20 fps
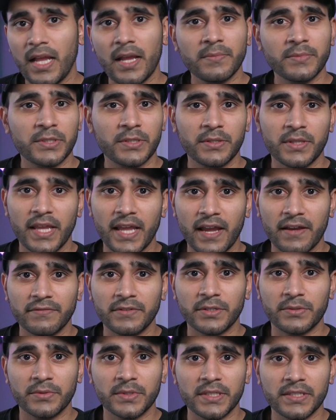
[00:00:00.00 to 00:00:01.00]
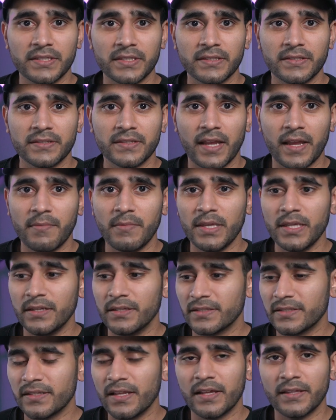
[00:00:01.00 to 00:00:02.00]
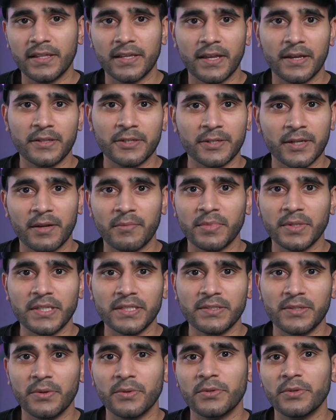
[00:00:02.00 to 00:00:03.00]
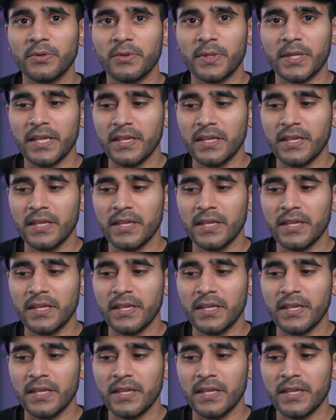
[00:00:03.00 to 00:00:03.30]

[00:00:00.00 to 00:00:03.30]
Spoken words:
I'm sure they have their reasons. I mean, it's not like other companies don't do it